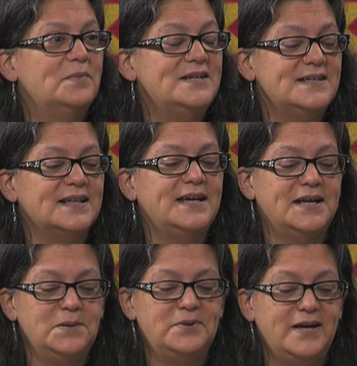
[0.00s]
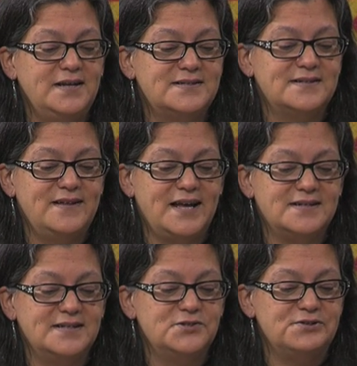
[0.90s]
basically any place that
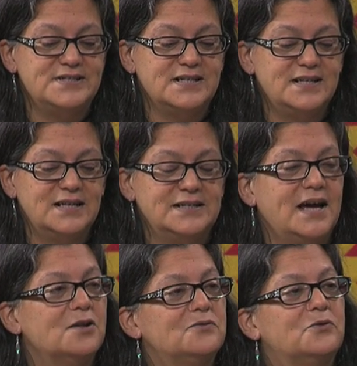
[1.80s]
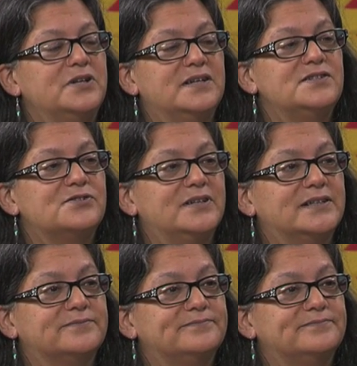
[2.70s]
is interested in California history.